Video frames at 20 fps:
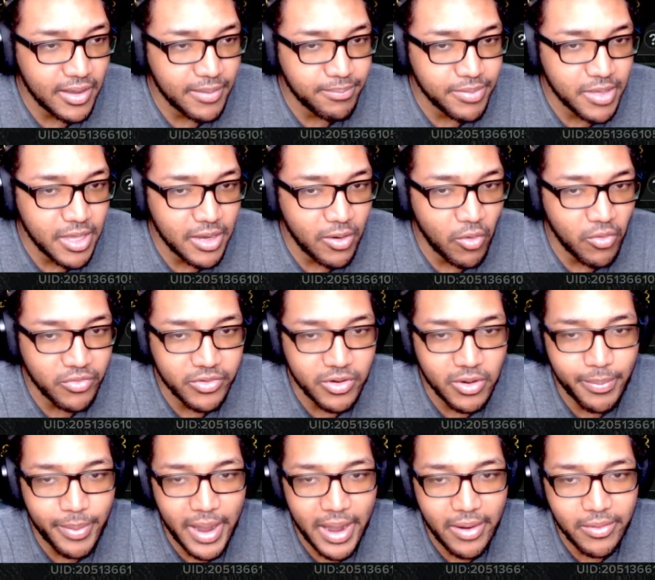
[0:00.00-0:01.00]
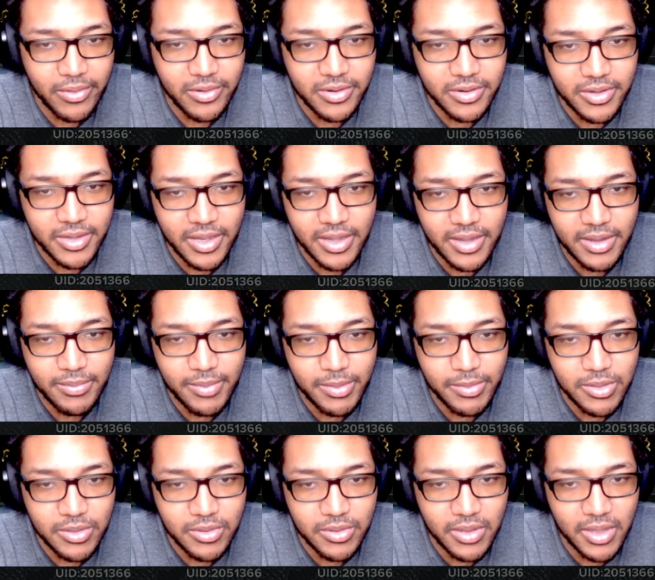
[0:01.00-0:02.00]
get overall power. Okay, maybe
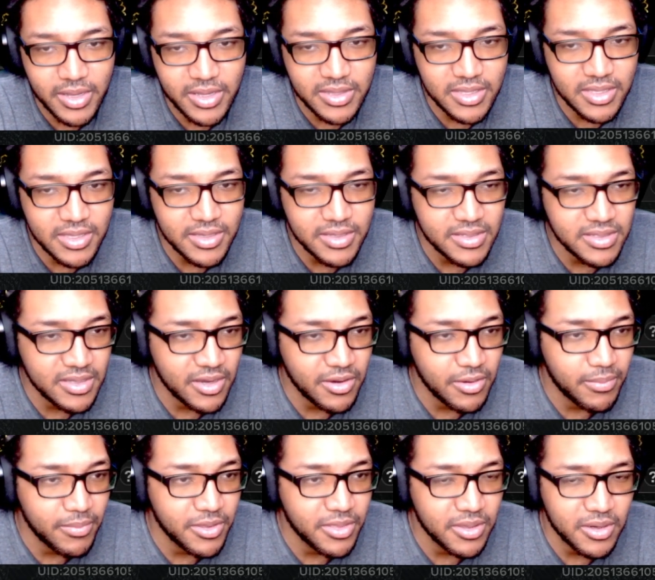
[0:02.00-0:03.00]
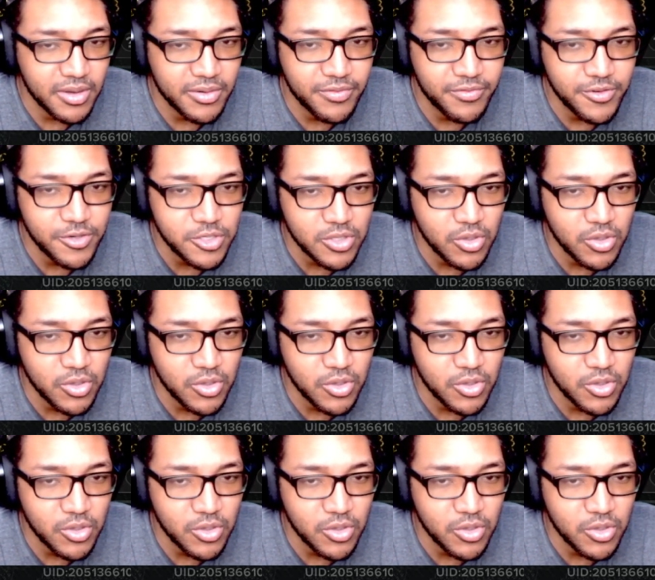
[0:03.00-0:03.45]
do like these and get your mythic confusion